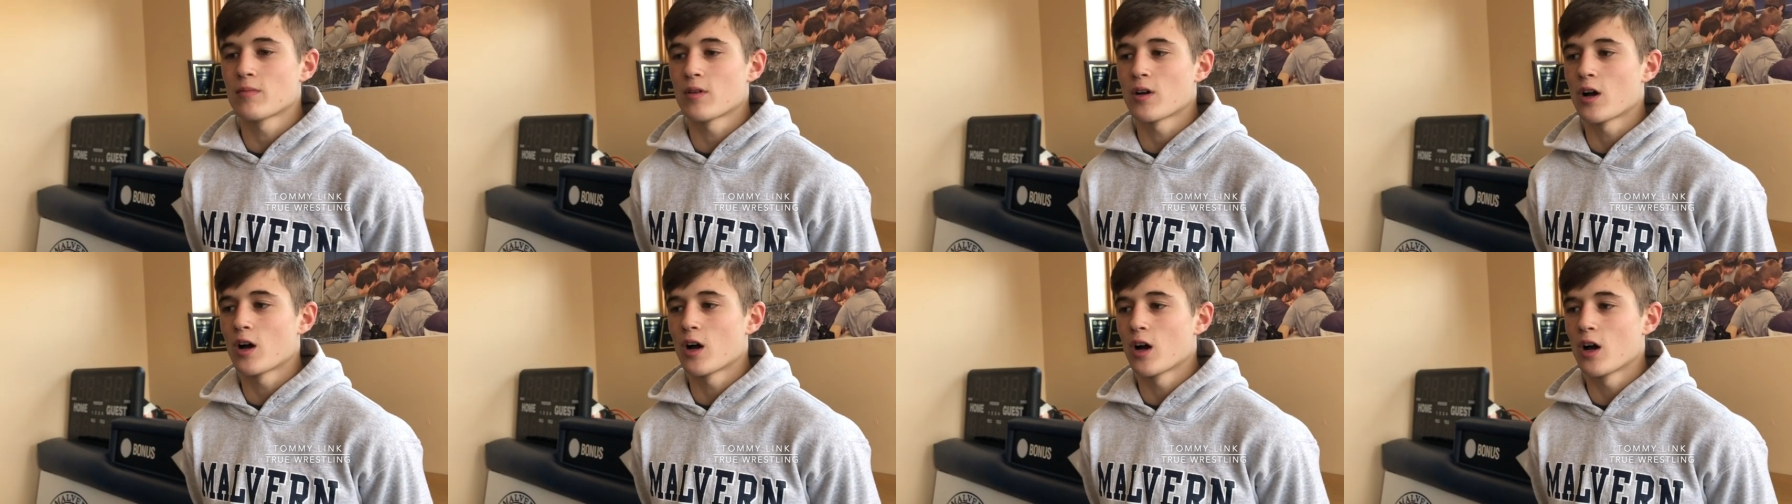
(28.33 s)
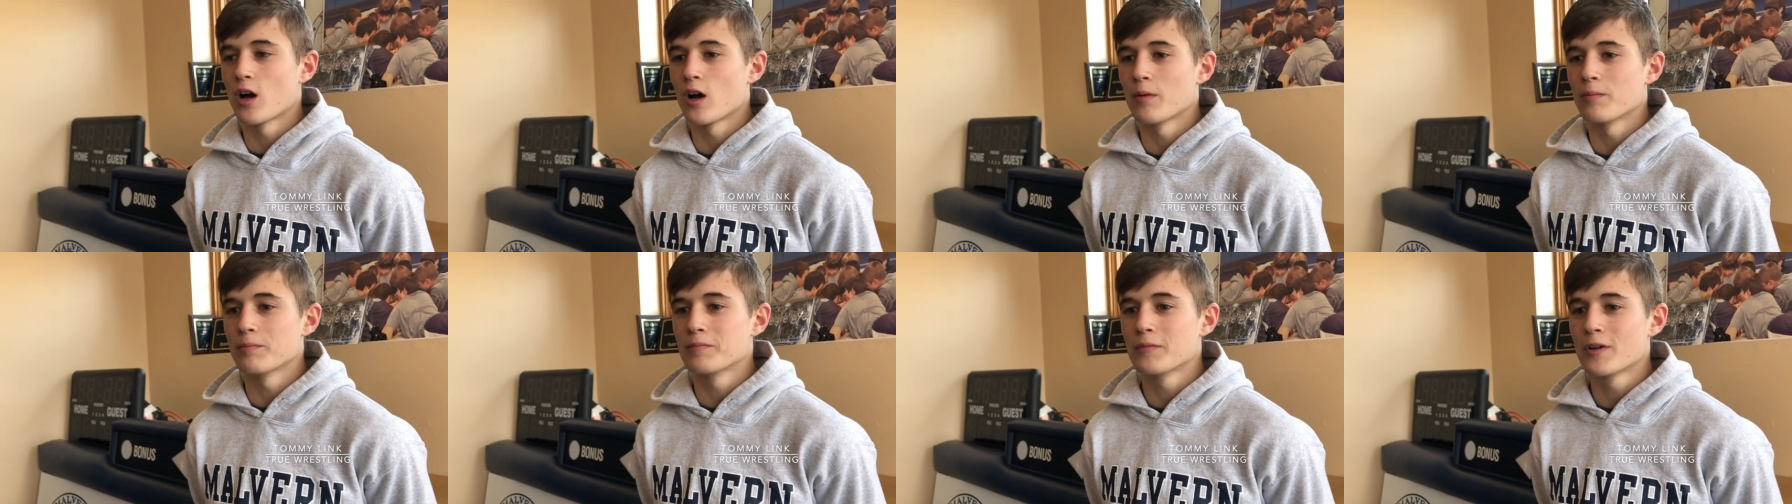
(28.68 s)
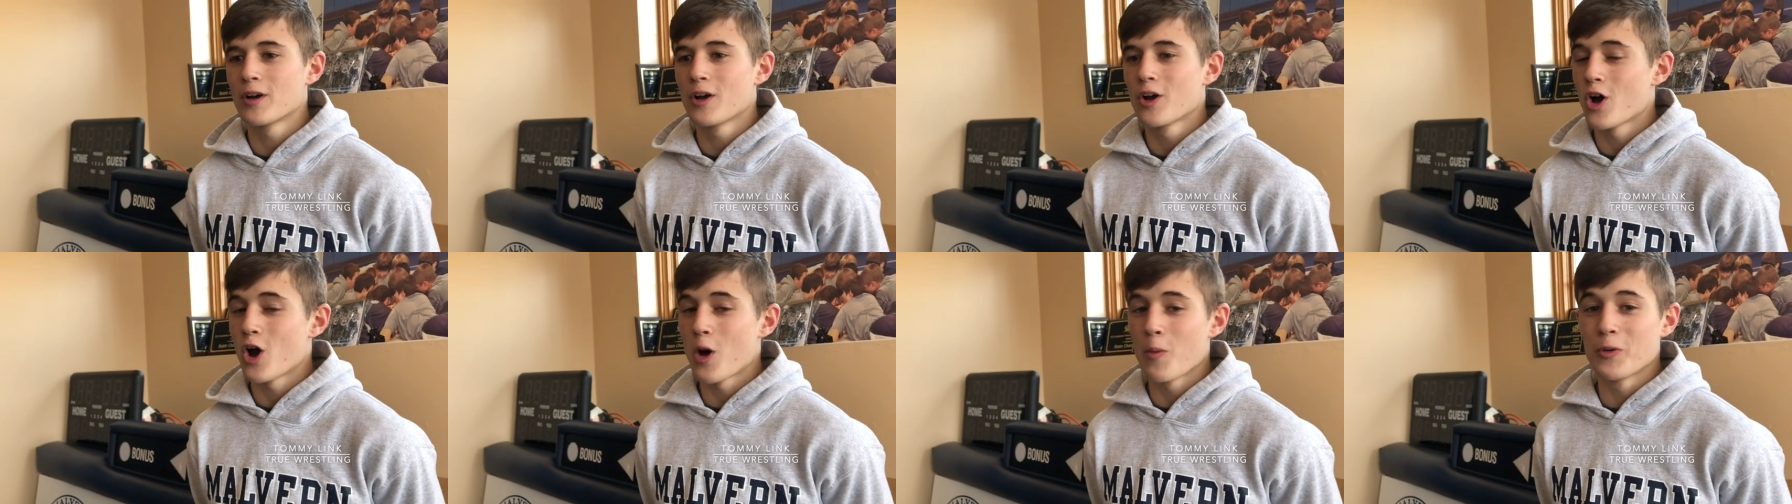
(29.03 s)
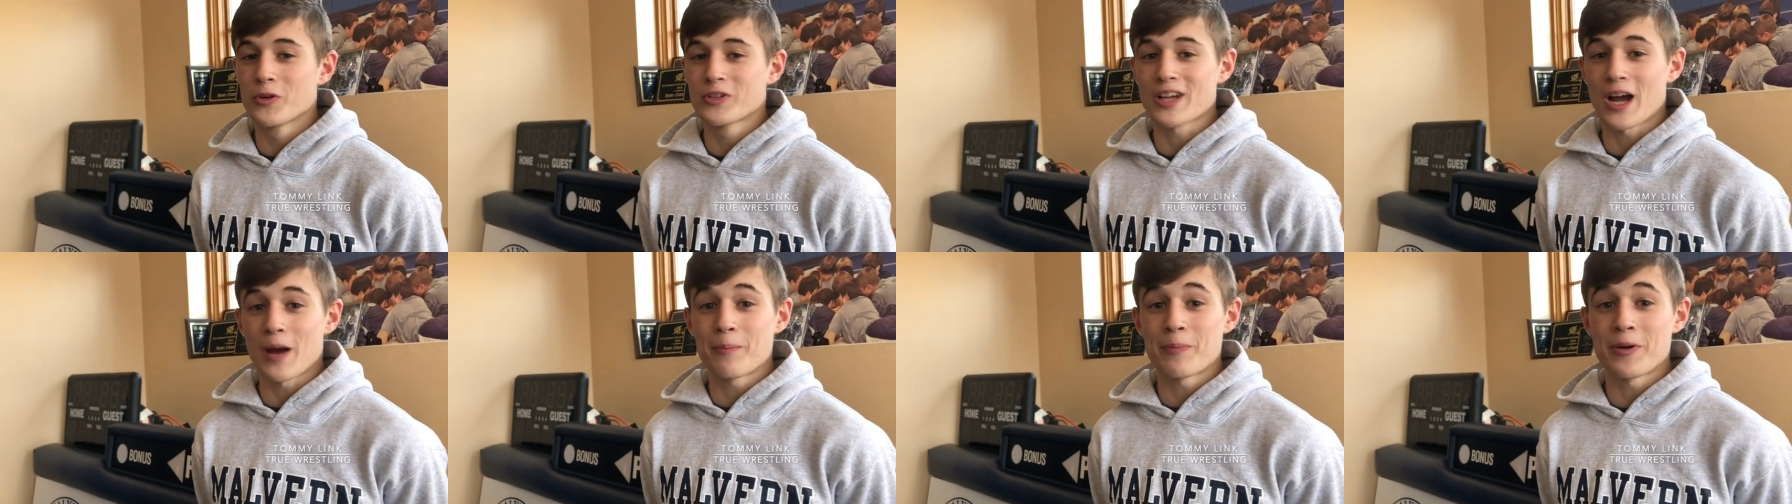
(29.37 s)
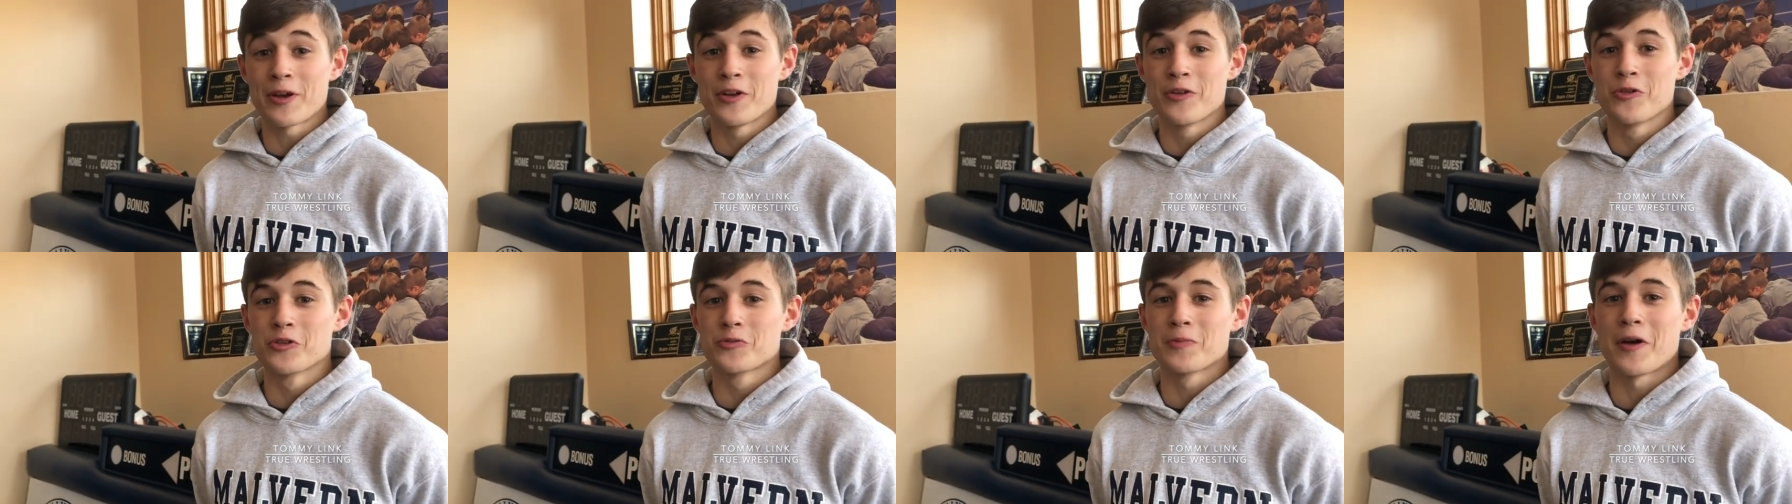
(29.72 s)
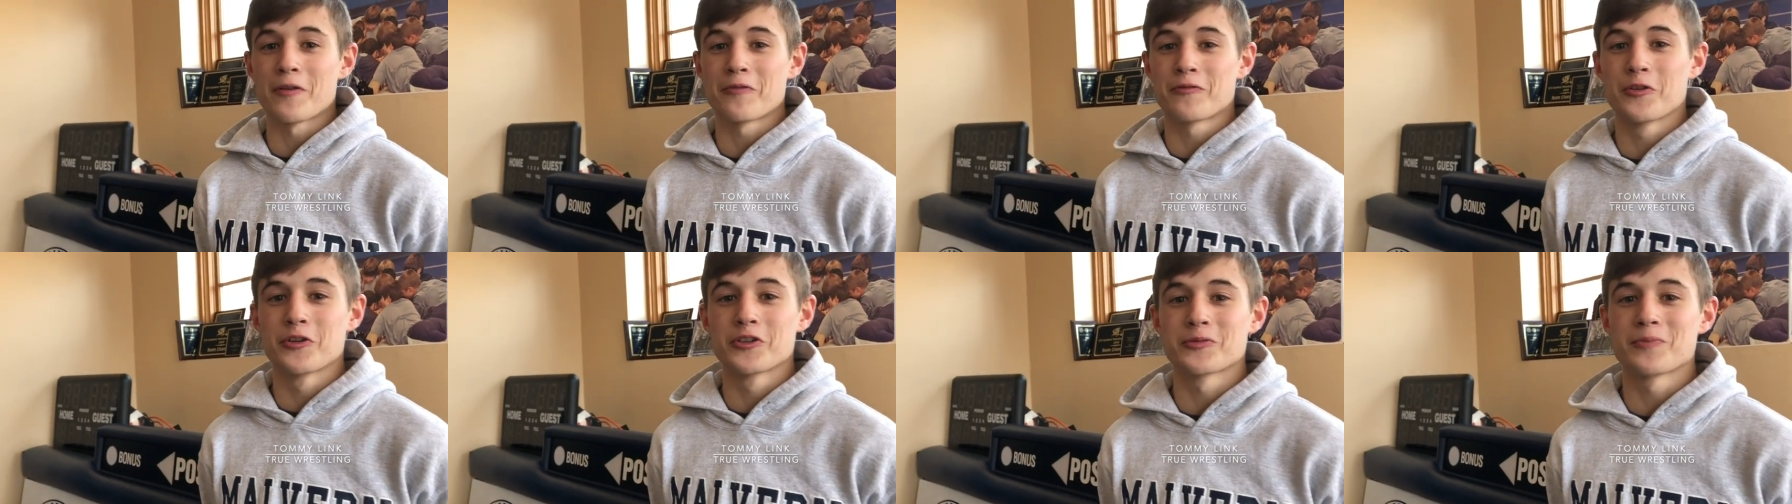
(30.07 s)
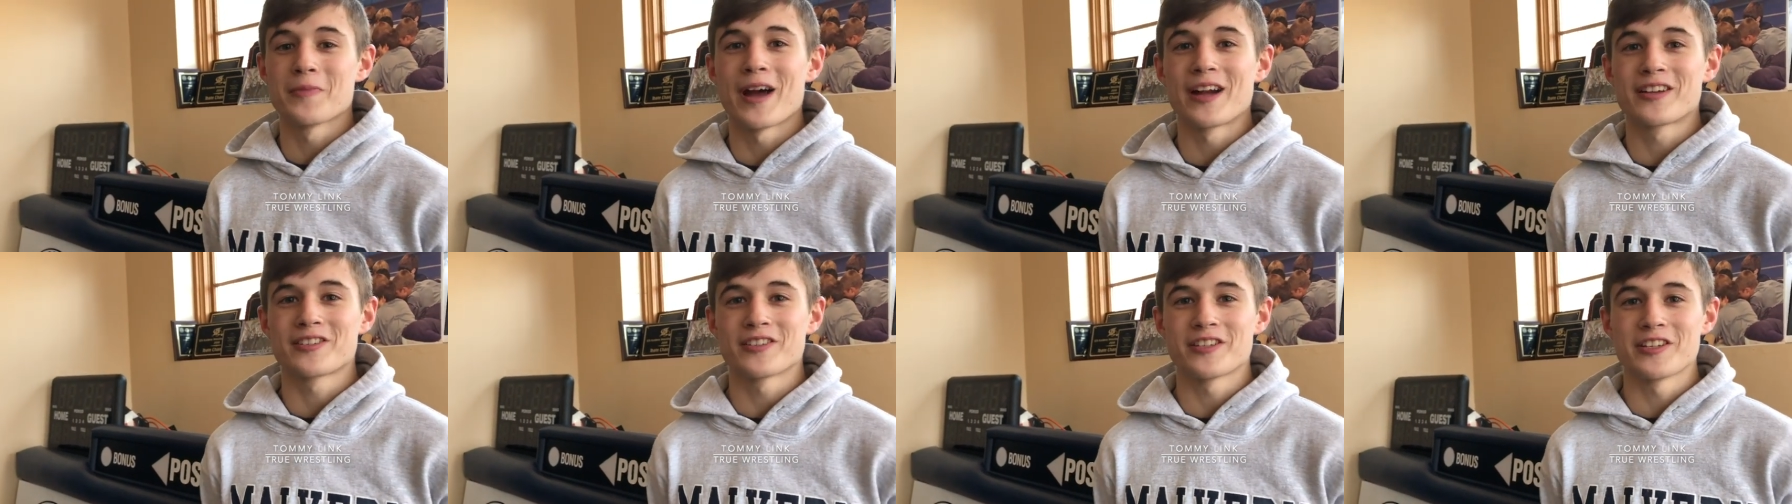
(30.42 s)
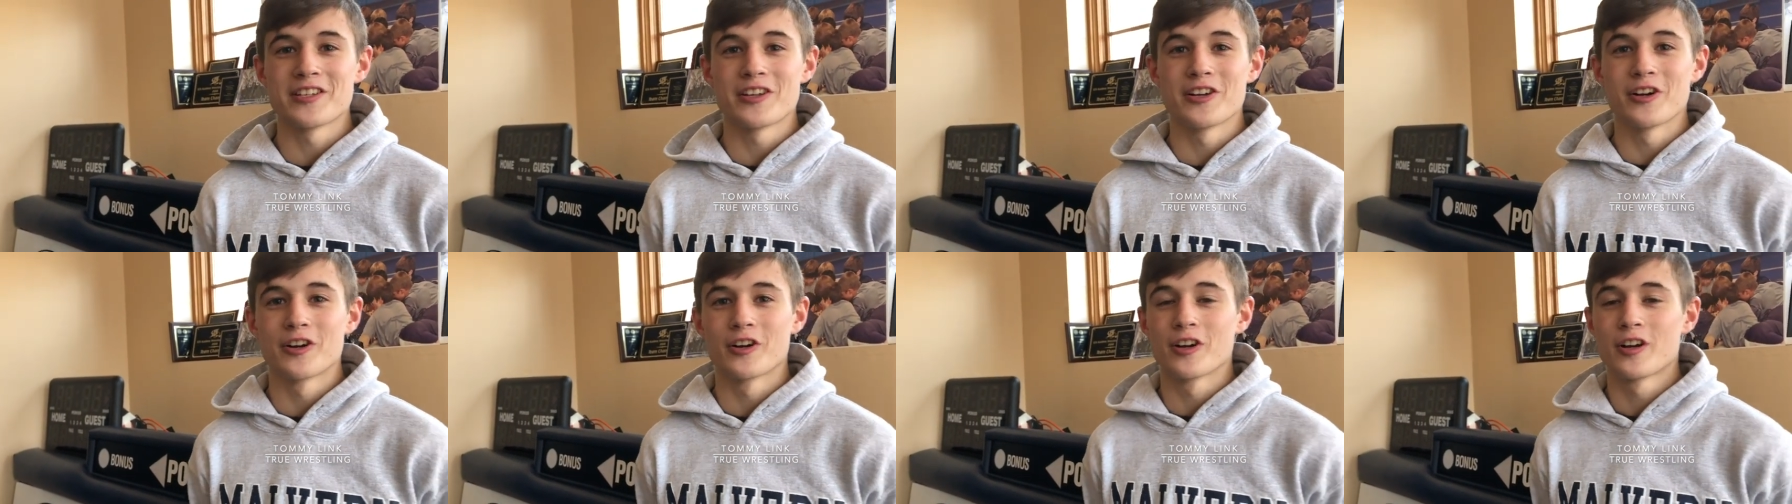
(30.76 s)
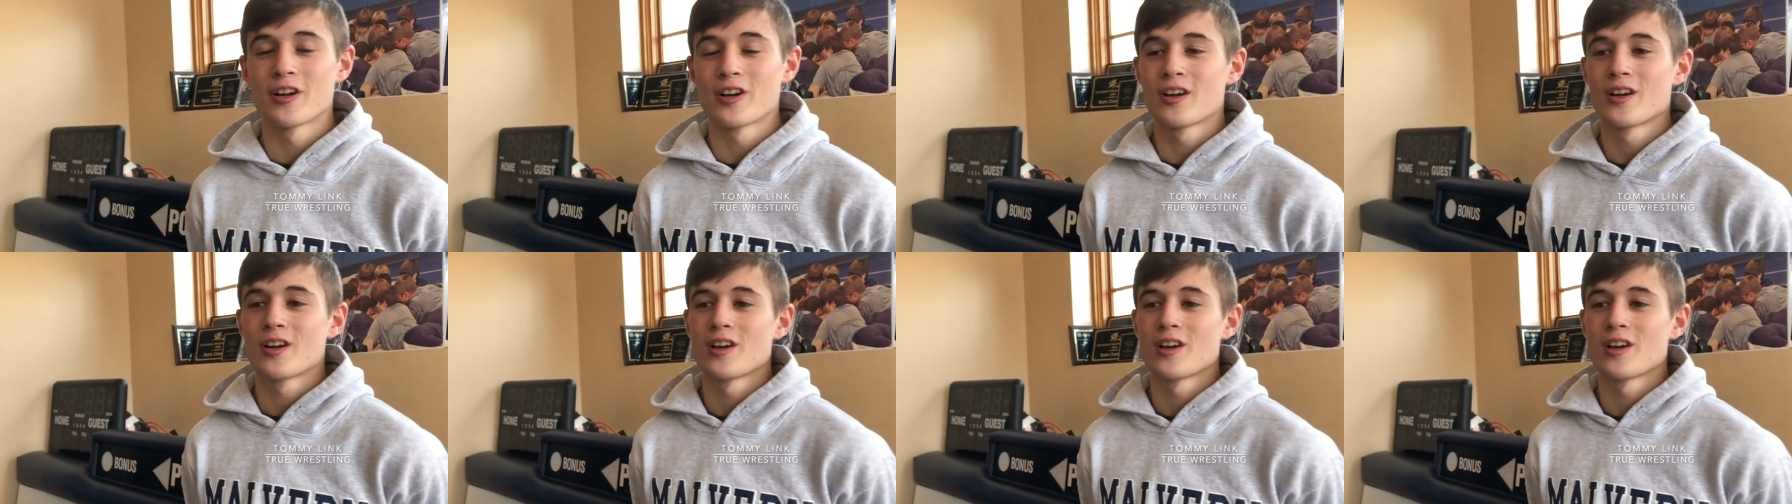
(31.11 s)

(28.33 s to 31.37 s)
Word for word: Um, almost got pinned. It was my first match of the year.